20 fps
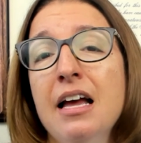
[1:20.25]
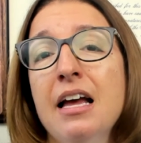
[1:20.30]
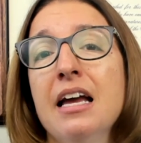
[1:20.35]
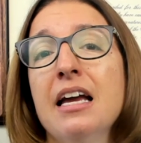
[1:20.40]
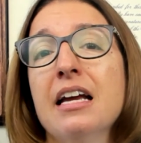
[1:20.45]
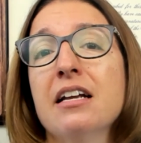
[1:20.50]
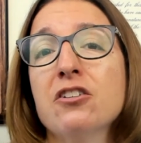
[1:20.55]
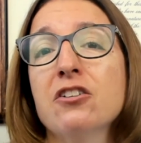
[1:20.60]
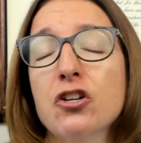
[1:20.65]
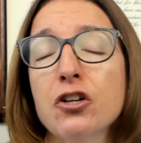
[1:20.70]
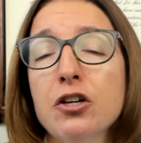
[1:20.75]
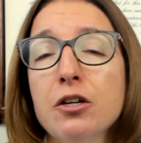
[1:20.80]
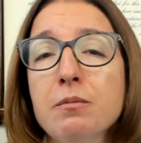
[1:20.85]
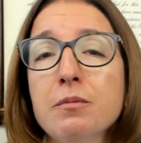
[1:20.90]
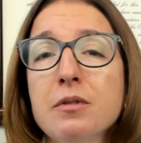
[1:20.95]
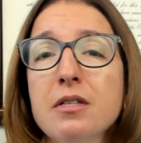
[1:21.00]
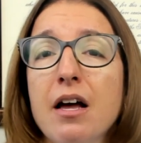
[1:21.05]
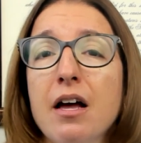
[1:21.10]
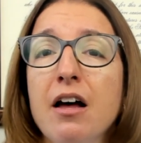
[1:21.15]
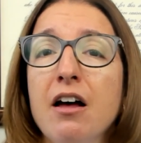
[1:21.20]
In
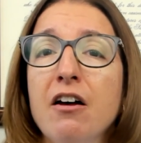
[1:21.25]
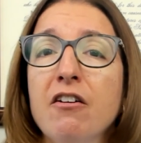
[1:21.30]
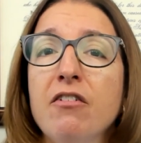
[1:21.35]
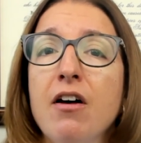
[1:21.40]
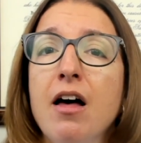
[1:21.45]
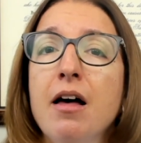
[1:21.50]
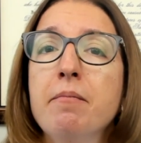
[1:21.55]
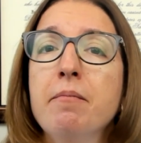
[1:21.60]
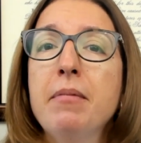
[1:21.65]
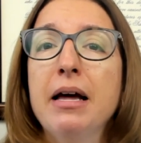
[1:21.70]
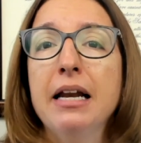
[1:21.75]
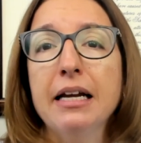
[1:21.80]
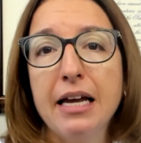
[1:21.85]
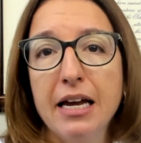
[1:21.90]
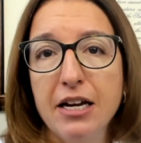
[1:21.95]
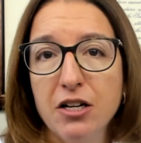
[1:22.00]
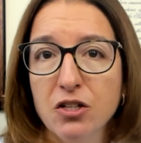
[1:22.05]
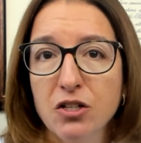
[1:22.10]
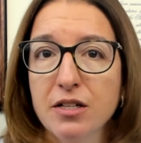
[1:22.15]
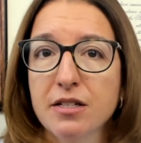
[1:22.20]
terms of
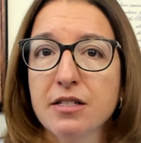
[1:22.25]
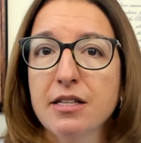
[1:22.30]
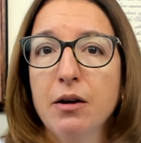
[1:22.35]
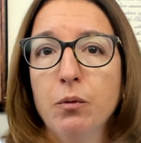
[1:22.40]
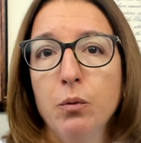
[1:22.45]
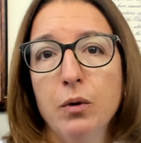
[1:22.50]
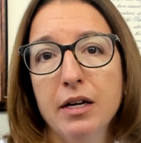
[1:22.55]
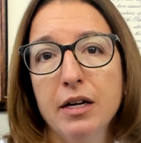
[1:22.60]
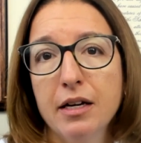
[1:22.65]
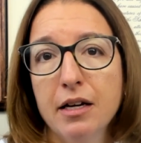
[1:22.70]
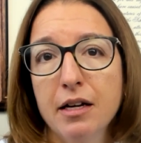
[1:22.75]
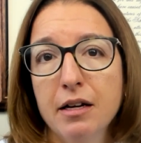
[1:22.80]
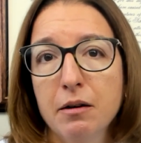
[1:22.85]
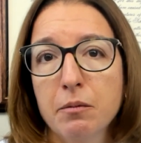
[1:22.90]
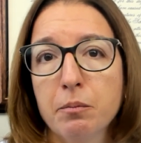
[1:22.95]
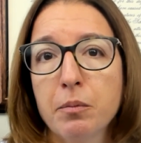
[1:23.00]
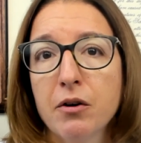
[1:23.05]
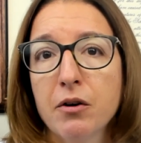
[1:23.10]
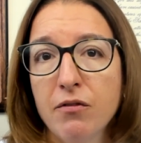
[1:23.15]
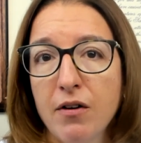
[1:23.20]
medications that we can
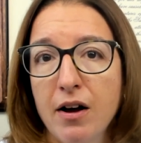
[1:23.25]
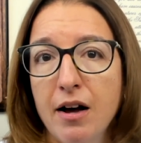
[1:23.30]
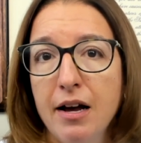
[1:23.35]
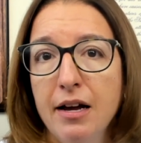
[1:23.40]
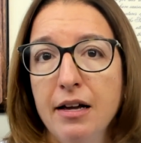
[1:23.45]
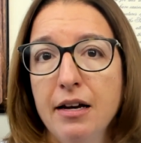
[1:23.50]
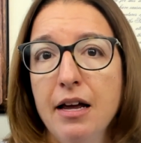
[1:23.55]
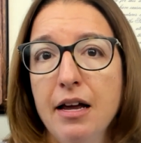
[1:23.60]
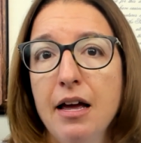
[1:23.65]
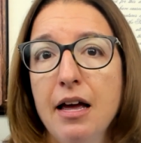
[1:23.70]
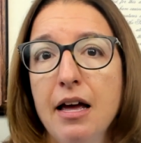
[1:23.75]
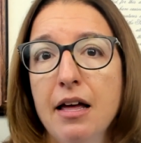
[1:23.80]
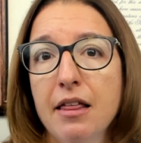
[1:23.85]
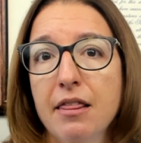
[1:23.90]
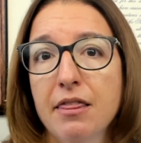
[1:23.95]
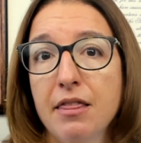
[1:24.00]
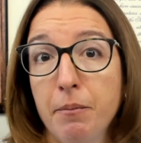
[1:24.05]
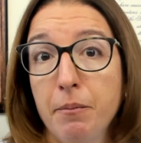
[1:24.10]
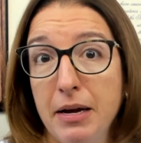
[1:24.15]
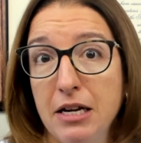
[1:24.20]
provide
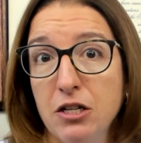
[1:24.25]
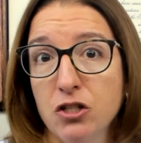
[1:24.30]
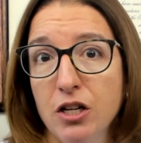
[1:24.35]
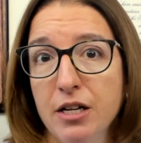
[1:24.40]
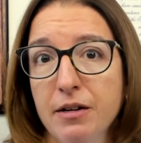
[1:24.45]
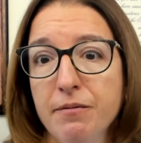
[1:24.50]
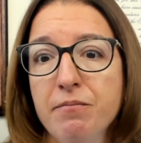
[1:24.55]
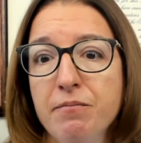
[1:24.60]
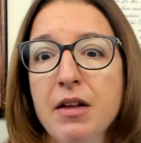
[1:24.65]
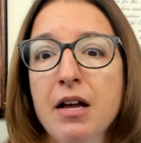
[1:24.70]
the patient,